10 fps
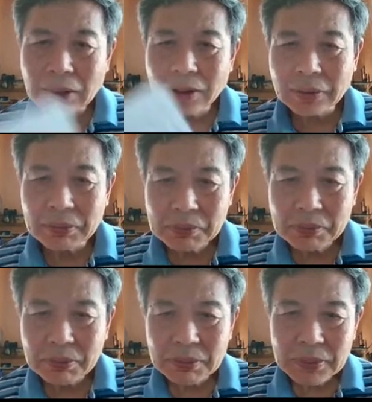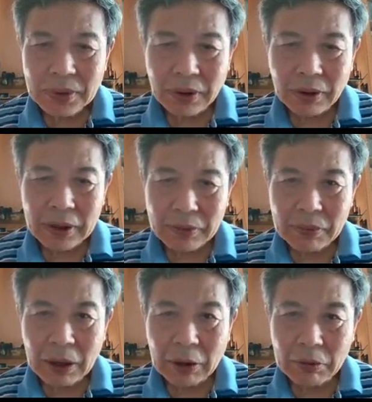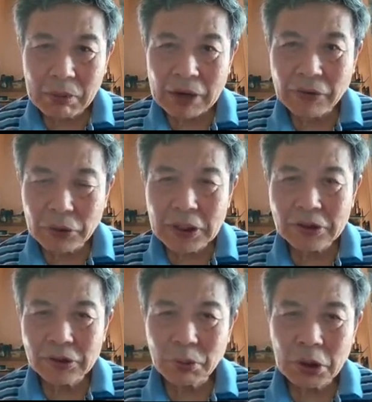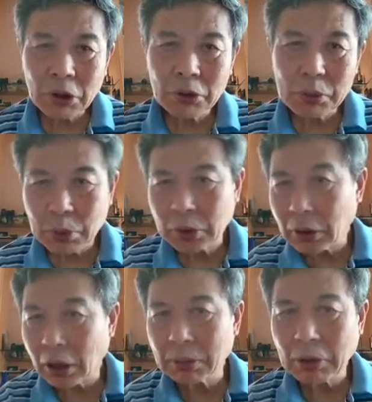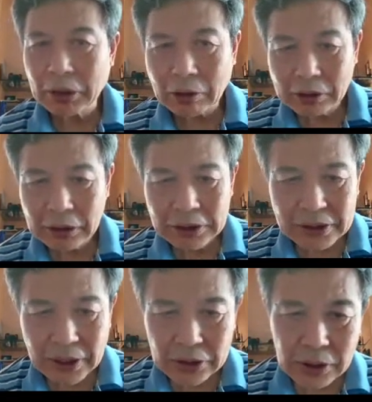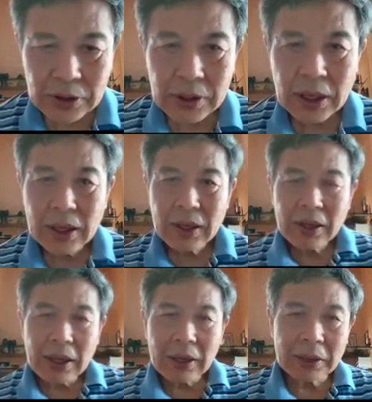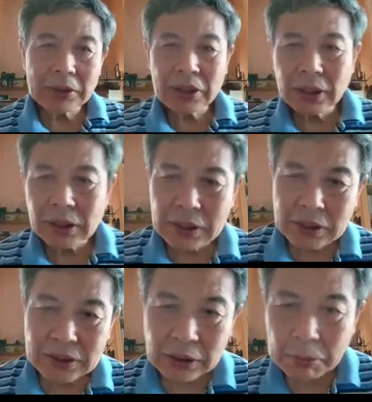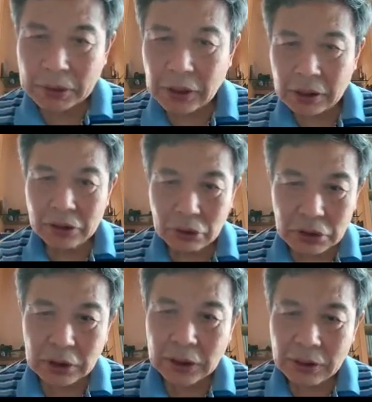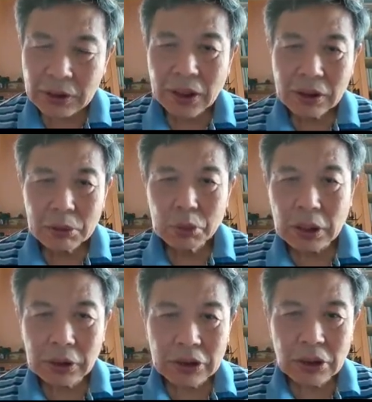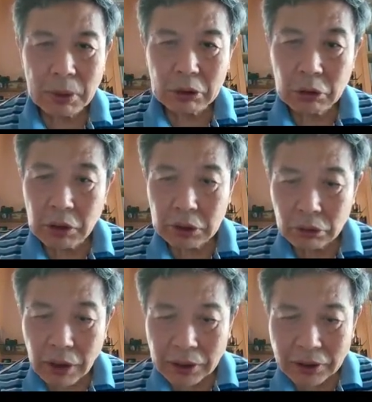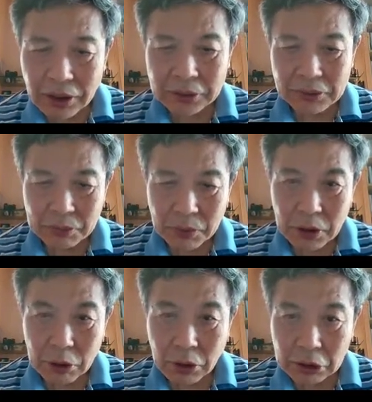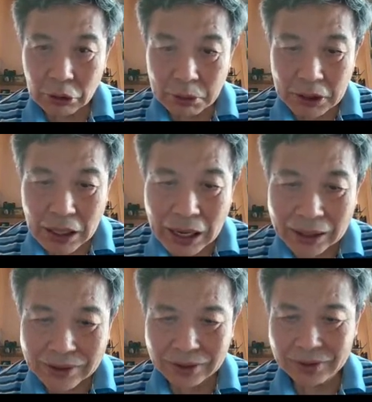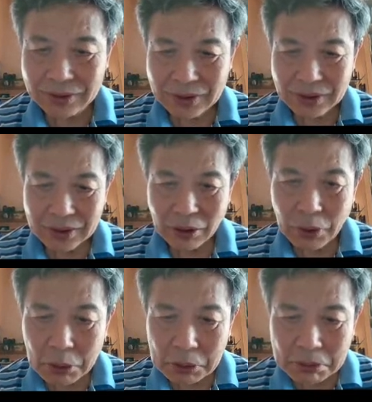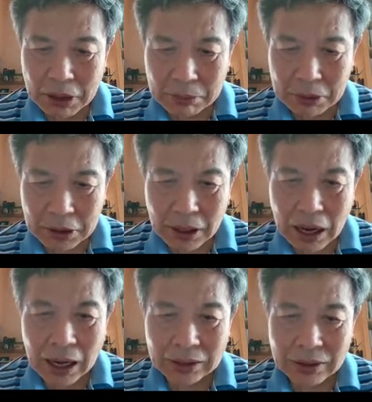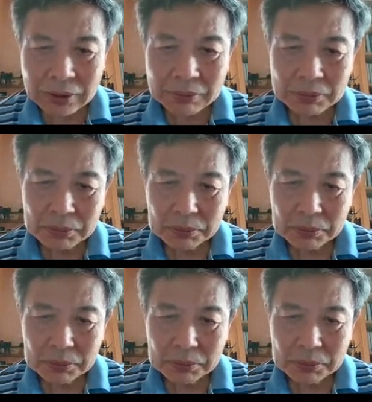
ardent. All right, now mindfulness, we know we will talk about in our 3rd session. And then here in the Satipatthana Sutta, Buddha talks about you need 2 other things. You need to be ardent. Now, what do you mean by being ardent?